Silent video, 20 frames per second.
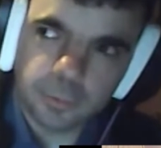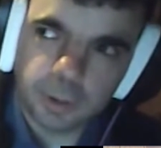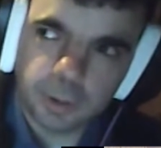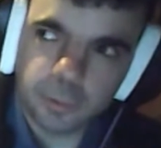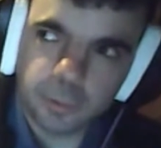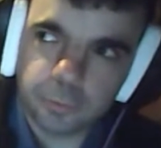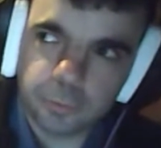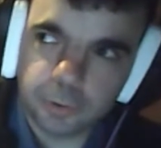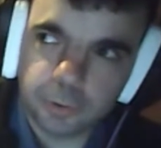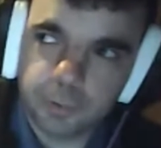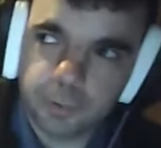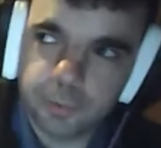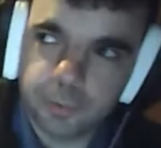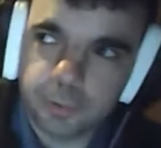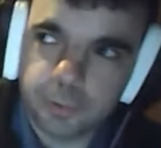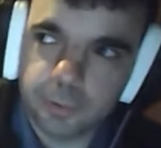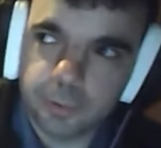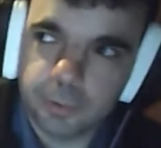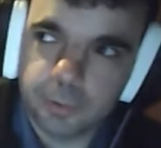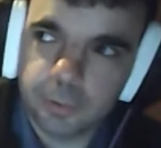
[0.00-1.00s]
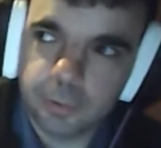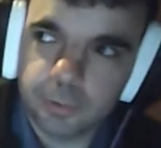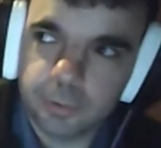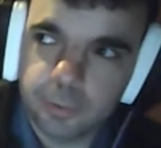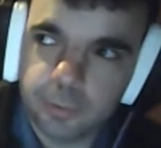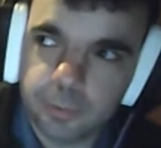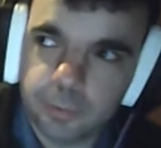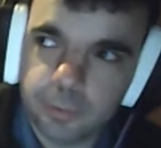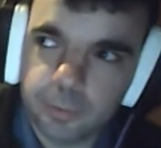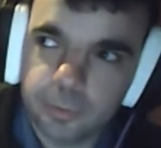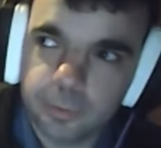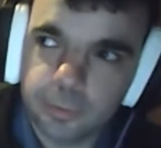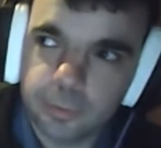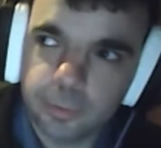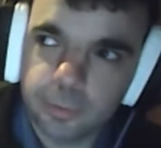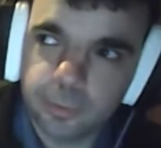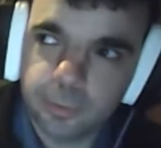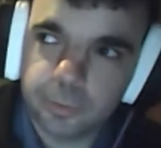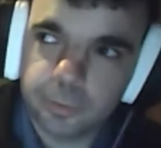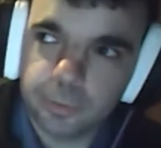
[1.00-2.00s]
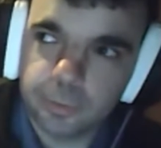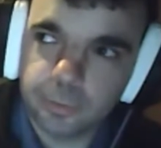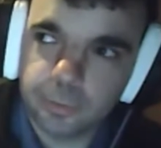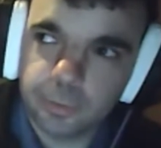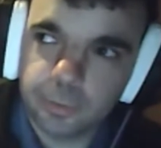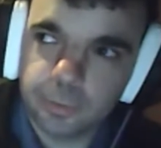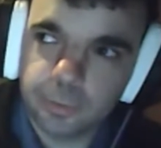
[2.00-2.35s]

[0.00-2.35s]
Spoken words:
I'm trying to think. So,